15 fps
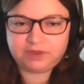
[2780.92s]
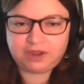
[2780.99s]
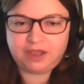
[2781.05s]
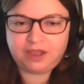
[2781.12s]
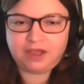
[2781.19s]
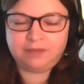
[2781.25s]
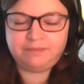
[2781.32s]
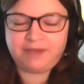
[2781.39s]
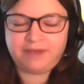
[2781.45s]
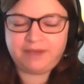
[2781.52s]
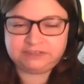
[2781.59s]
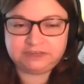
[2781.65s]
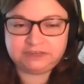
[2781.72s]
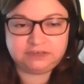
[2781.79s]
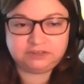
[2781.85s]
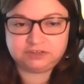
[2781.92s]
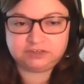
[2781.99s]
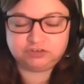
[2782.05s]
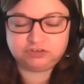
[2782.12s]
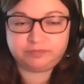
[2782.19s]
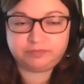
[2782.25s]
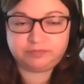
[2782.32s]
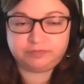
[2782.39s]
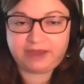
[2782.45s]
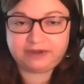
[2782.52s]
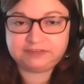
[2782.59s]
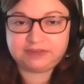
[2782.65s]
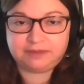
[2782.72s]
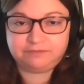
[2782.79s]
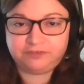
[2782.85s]
about taking such a dramatic
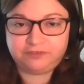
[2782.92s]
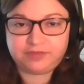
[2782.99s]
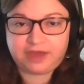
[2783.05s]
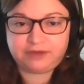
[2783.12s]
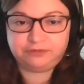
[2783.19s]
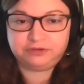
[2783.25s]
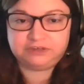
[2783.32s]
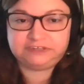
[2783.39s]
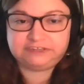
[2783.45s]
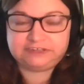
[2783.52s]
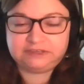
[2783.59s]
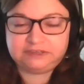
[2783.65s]
step for that reason.